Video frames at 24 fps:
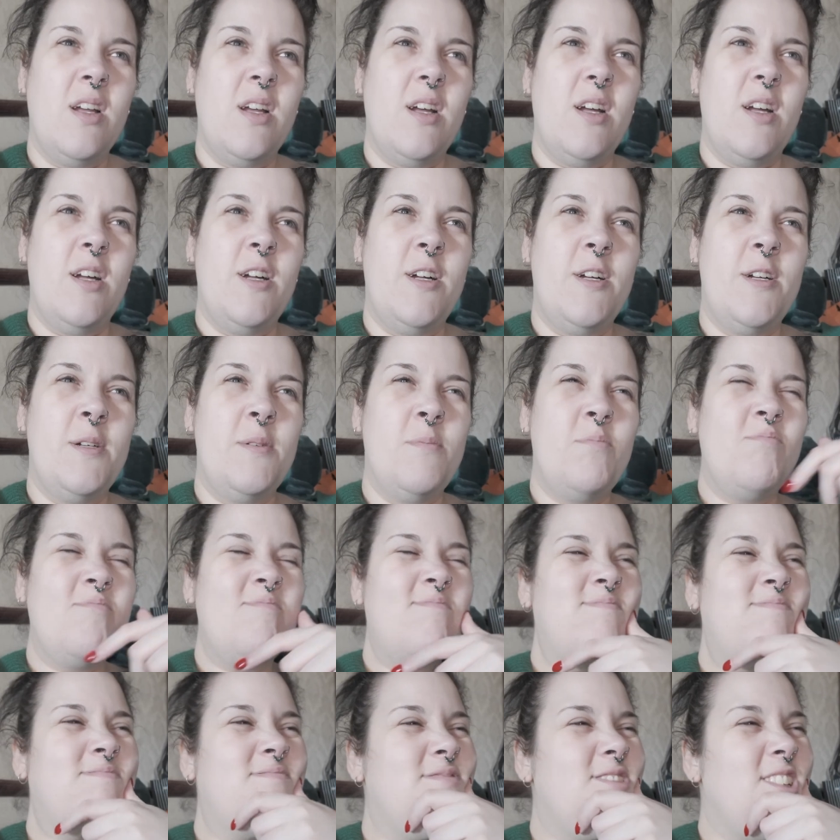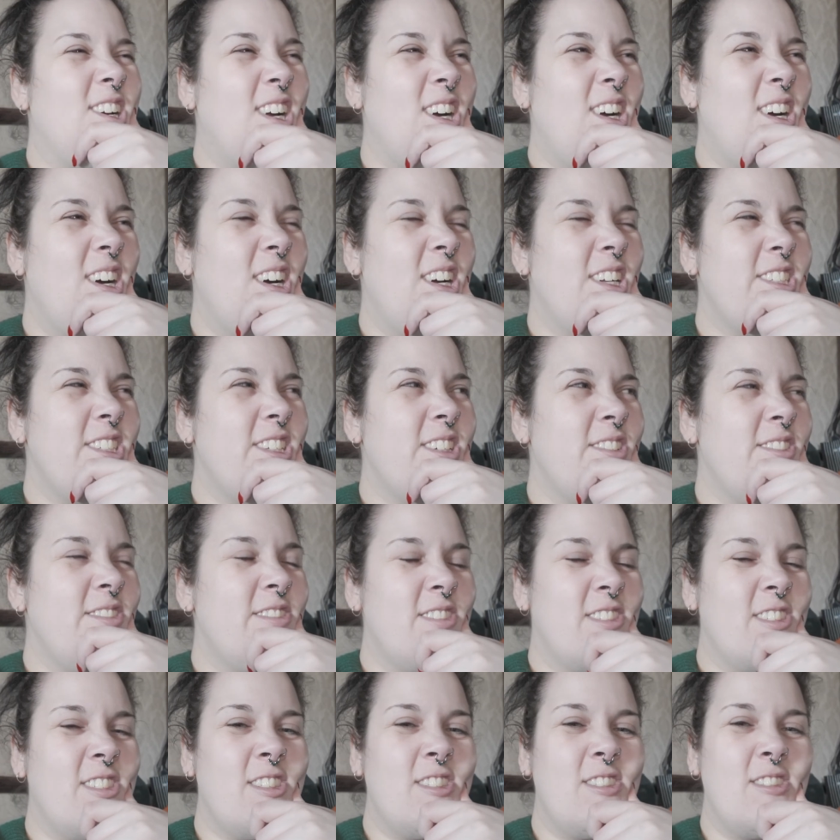I
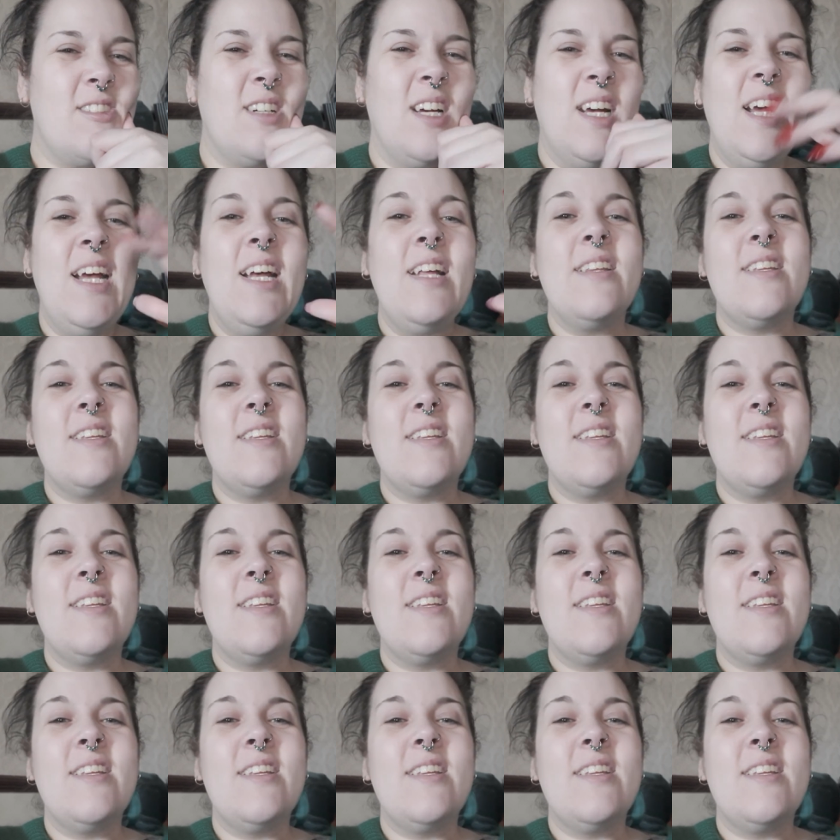don't know.